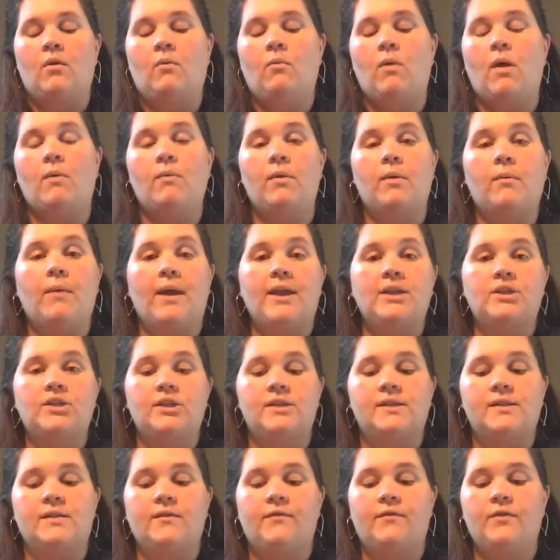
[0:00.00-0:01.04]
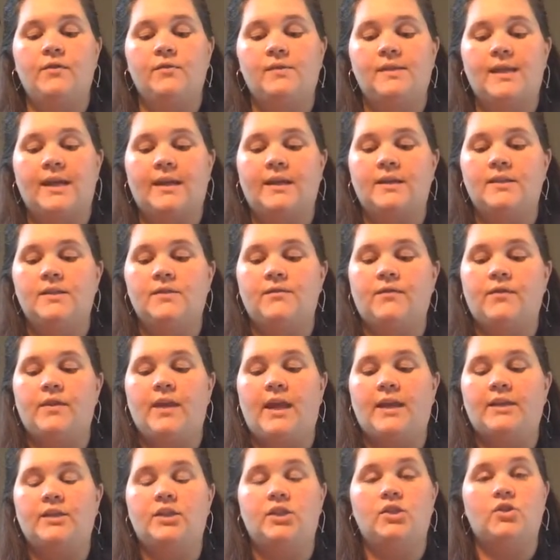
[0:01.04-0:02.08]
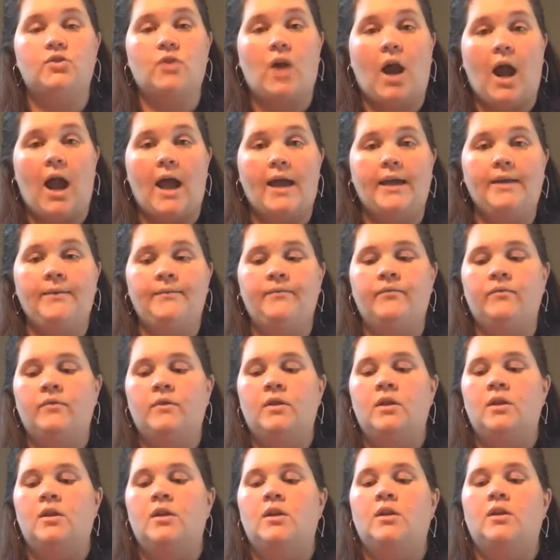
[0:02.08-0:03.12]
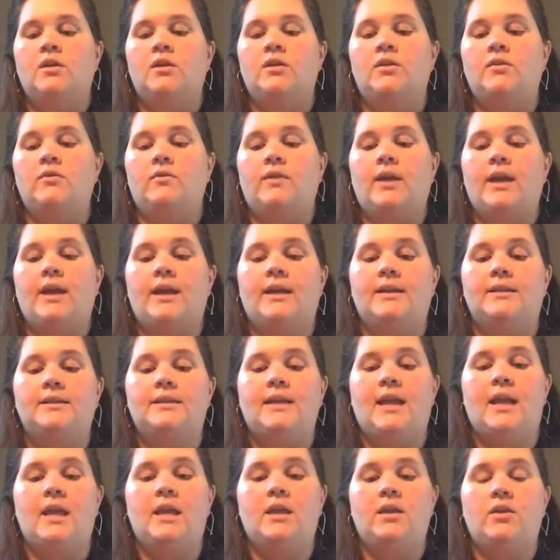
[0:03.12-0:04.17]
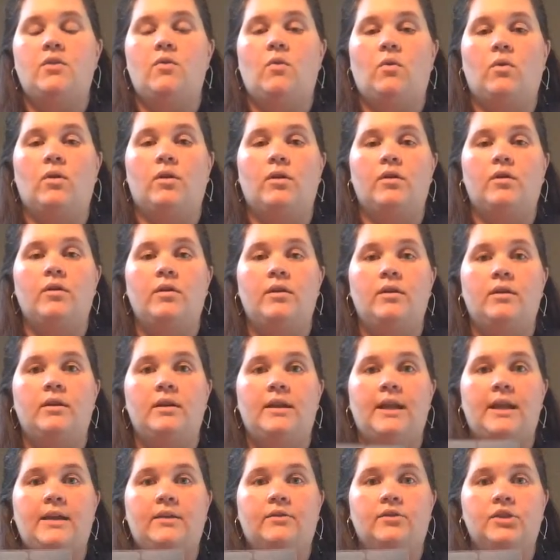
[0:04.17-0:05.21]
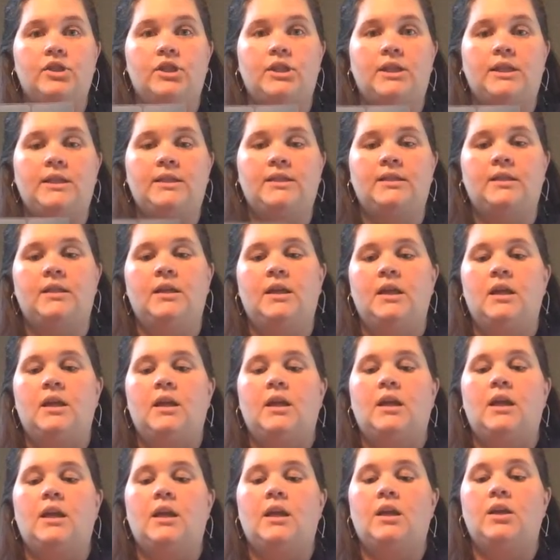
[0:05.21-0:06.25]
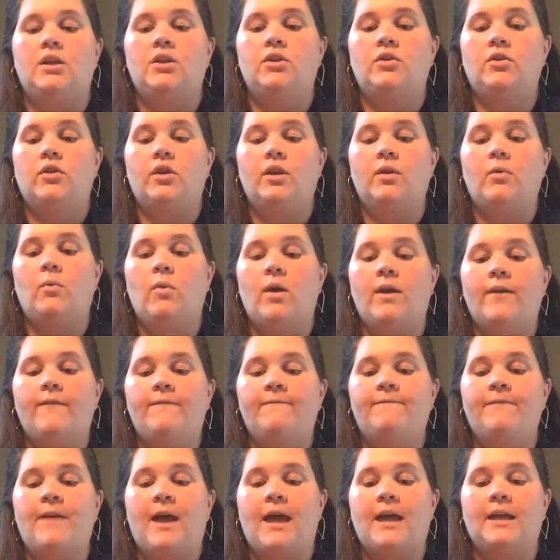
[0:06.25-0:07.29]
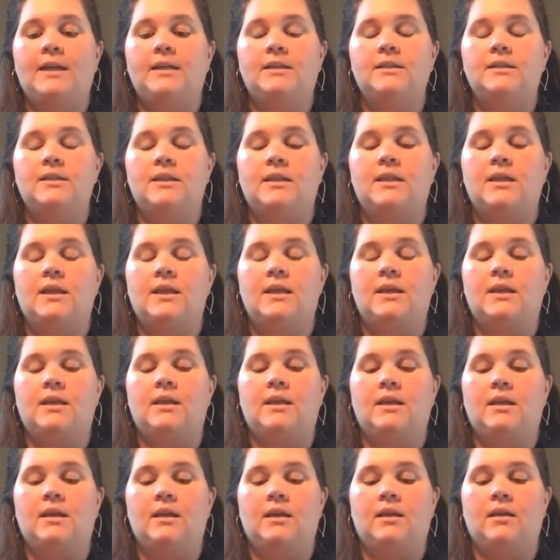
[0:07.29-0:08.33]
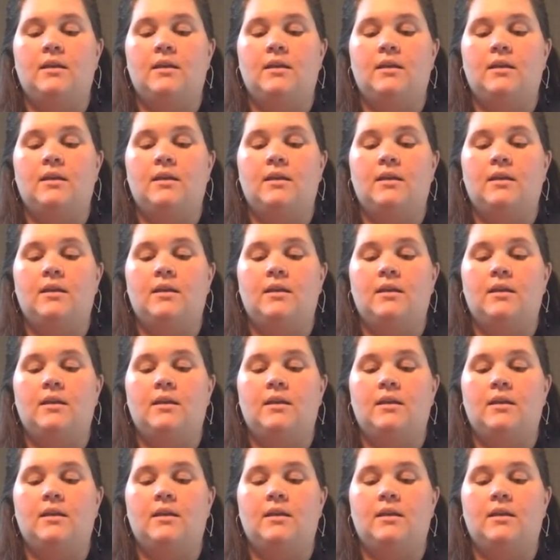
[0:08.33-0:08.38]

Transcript: While we wait just a few seconds for that to dry, you can take your nail sheet and you're going to want to find the